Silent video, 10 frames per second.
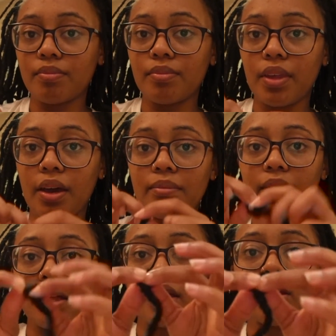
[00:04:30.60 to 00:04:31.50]
yeah,
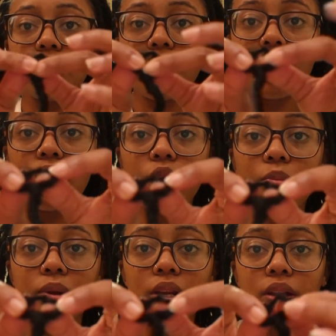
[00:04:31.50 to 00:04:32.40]
and then you kind of
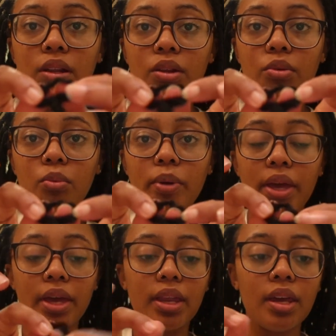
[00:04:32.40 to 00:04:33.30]
open it a little bit.